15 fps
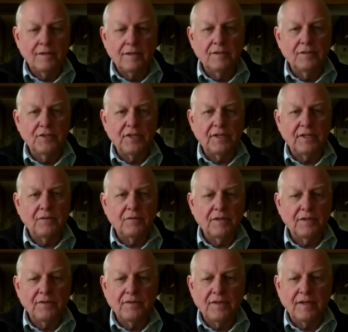Jeanne, what do
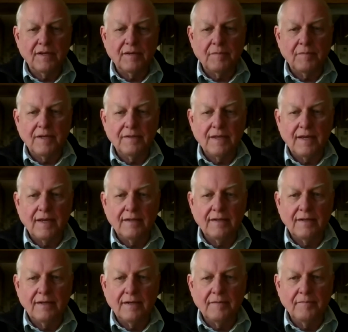you think about that?
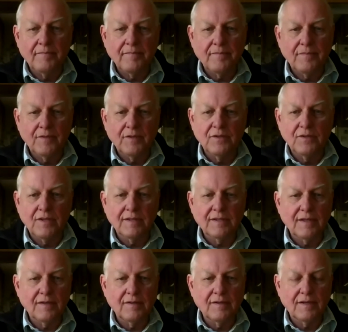You think
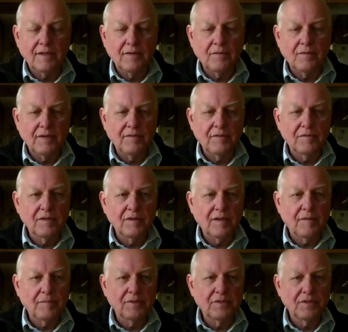that we have a real
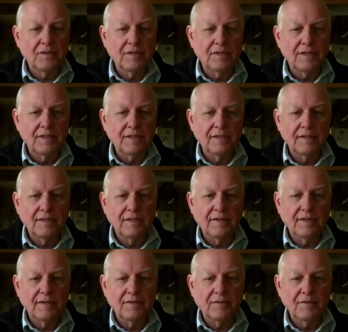opportunity
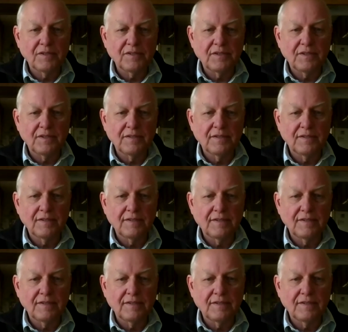there in Washington,